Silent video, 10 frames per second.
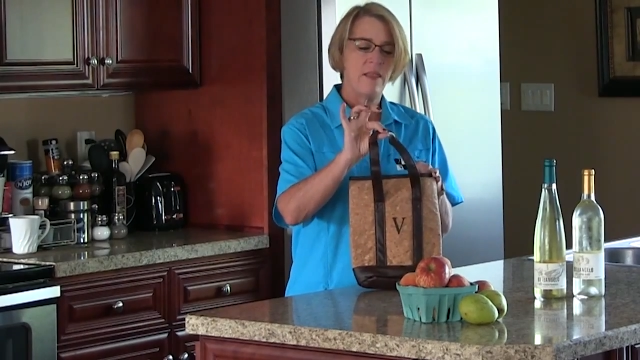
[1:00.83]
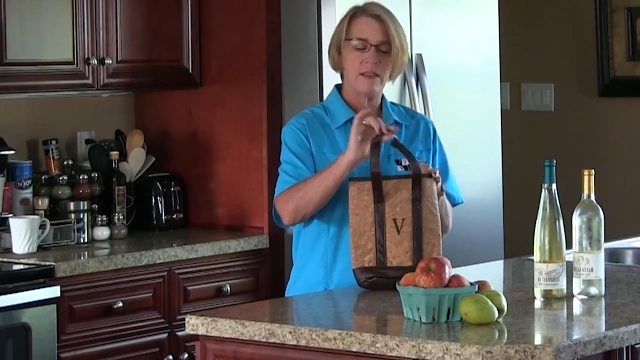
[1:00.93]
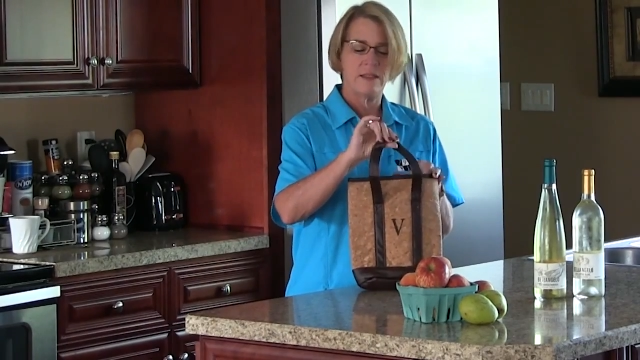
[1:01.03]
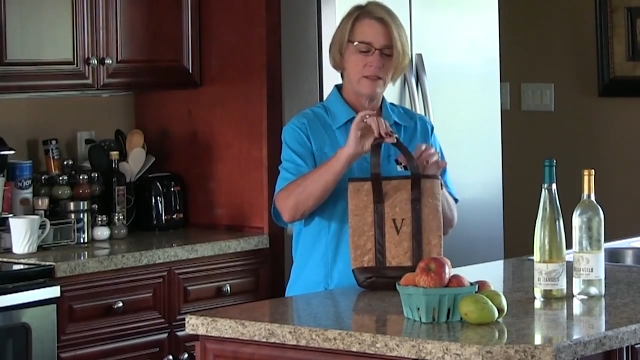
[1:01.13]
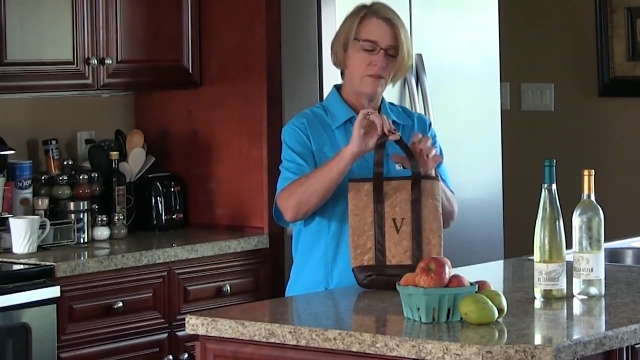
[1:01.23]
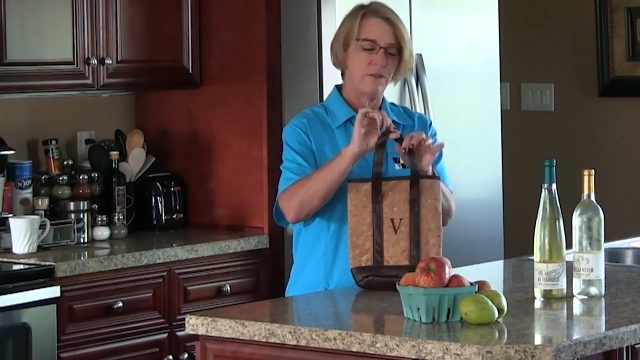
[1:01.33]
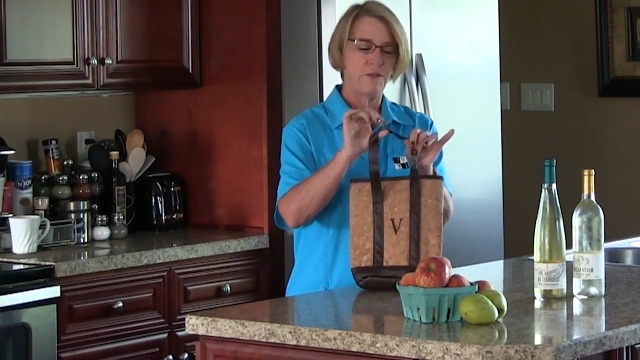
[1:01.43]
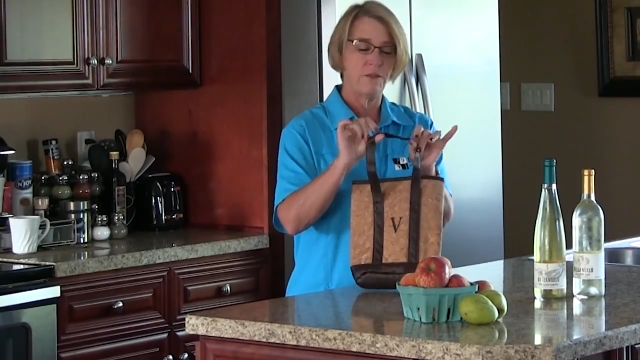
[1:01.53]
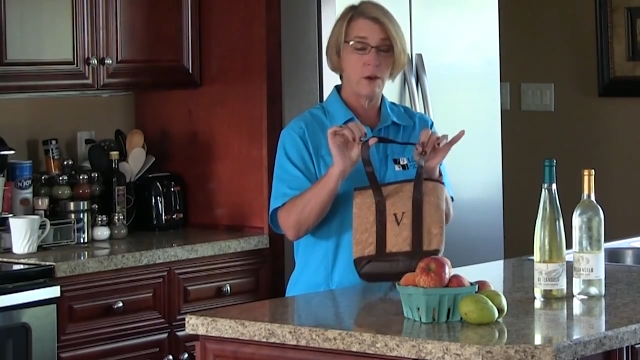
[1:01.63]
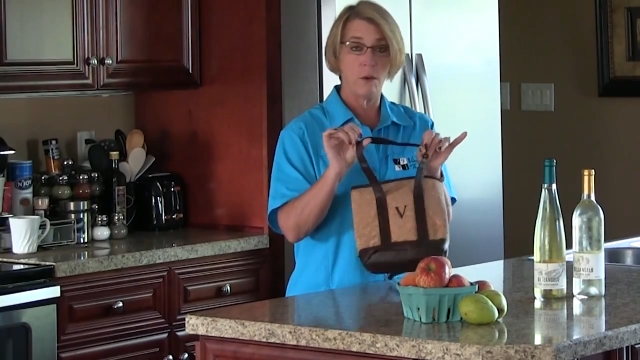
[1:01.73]
This
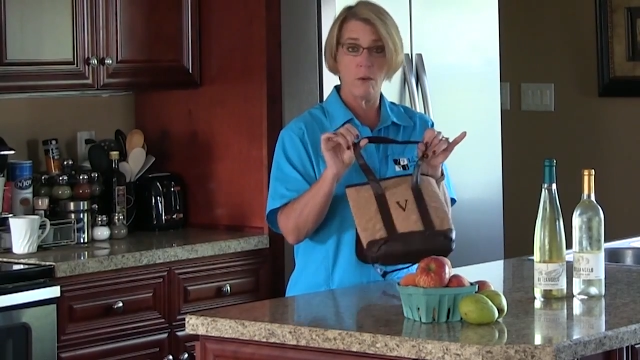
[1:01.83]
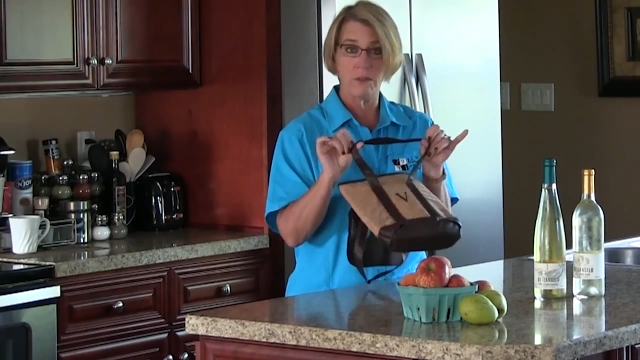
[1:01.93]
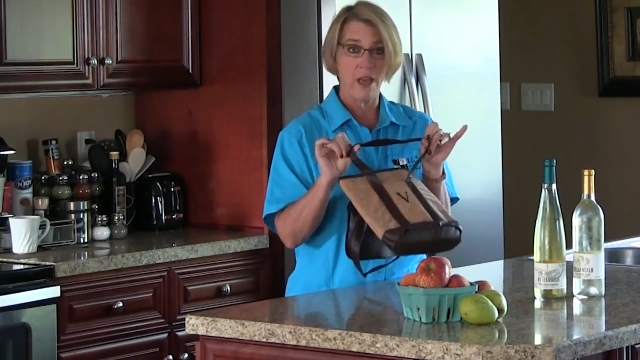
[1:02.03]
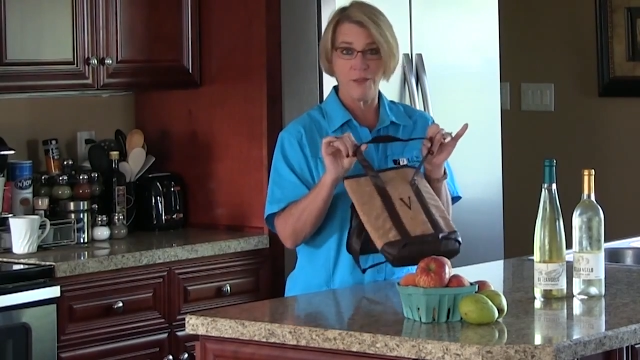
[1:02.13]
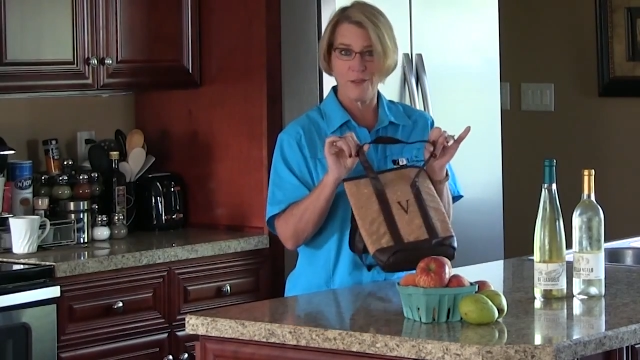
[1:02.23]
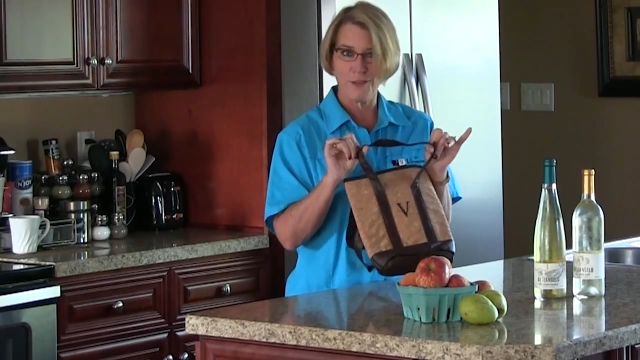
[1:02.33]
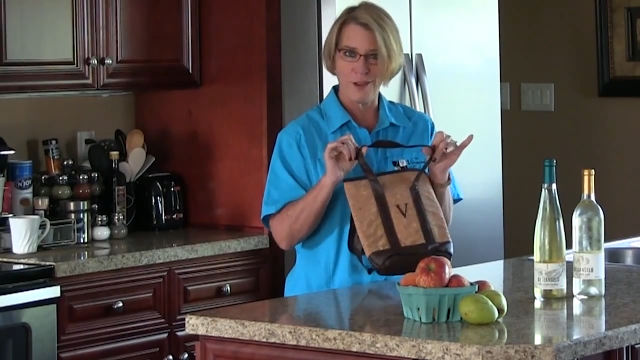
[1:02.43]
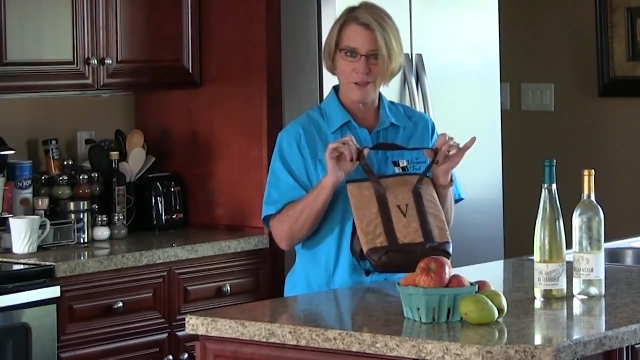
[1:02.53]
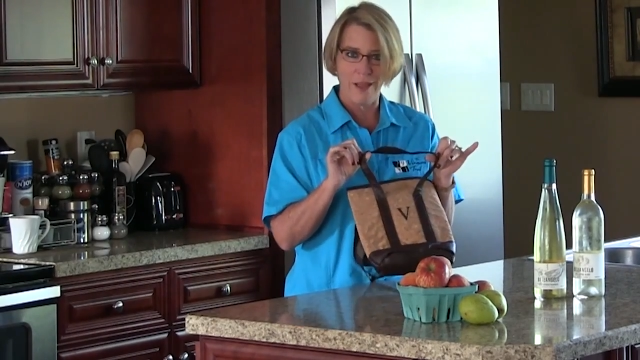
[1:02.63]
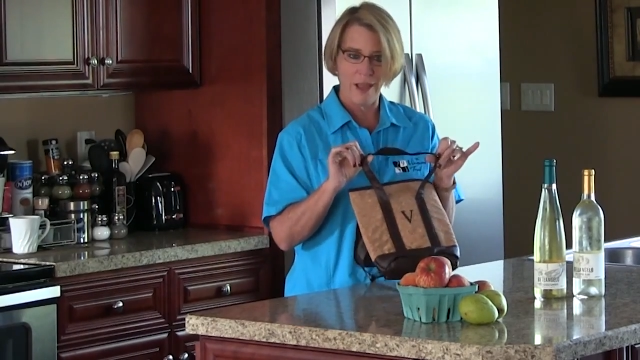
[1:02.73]
faux leather
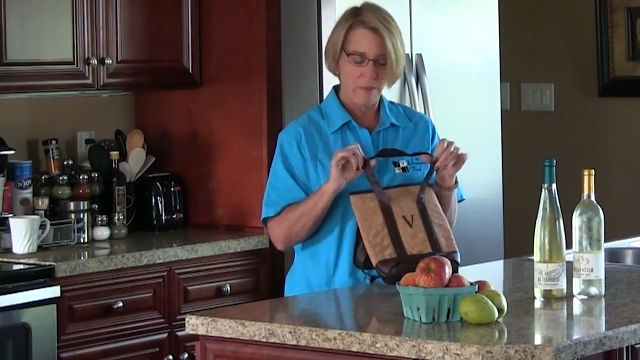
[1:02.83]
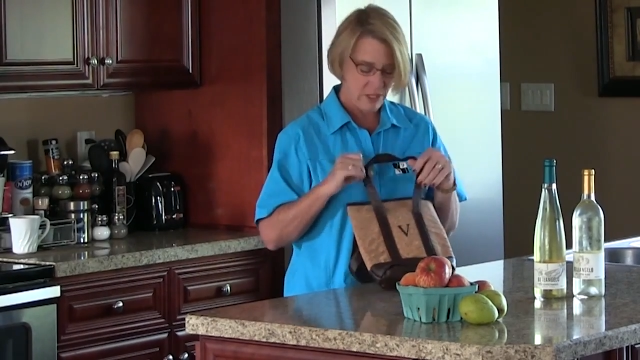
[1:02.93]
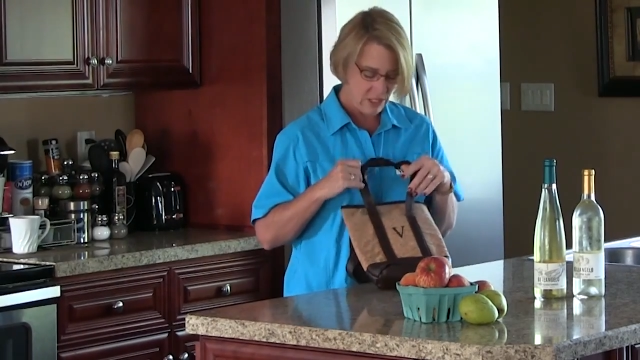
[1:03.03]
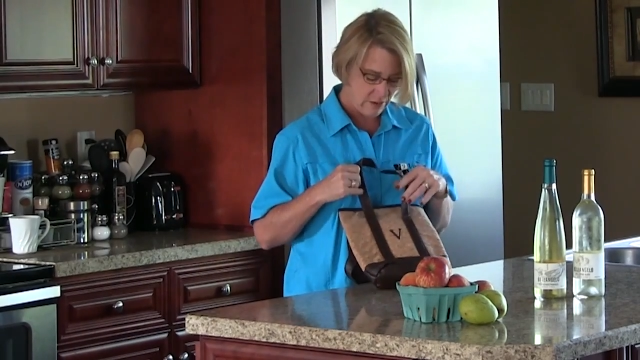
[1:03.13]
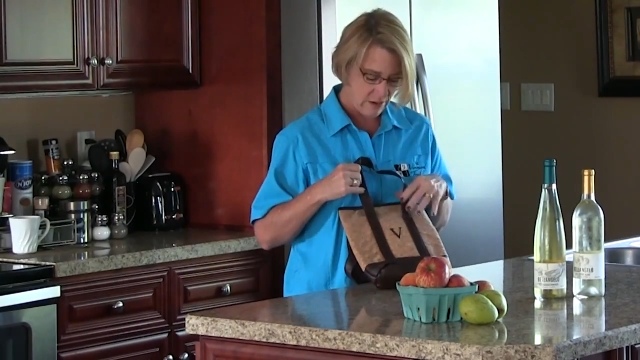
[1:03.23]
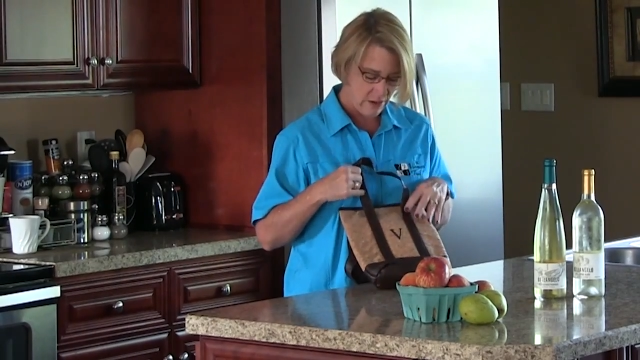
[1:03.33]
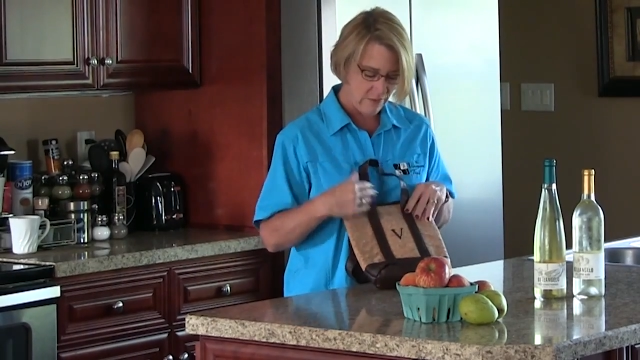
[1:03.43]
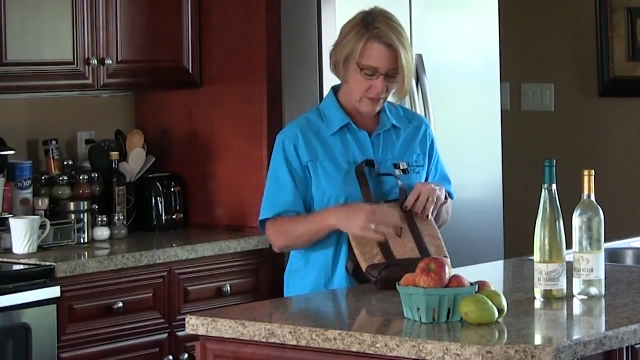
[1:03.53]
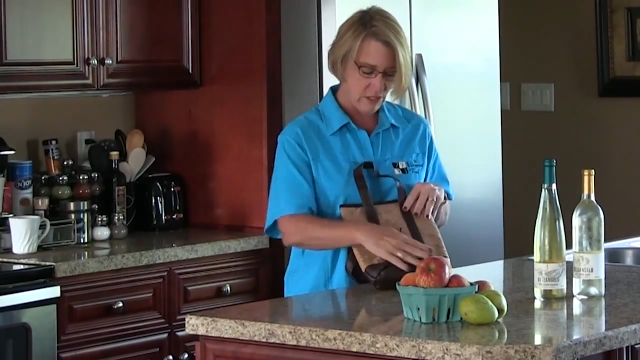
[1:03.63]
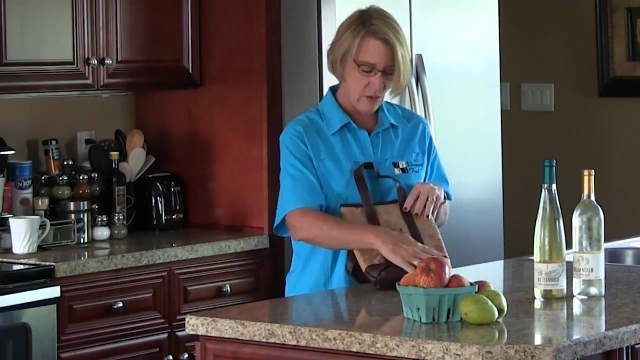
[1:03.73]
look like
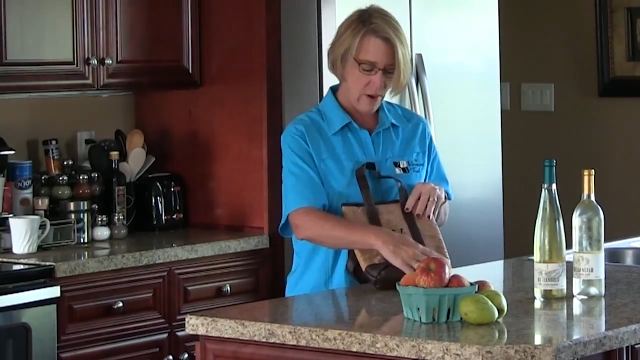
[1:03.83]
material that's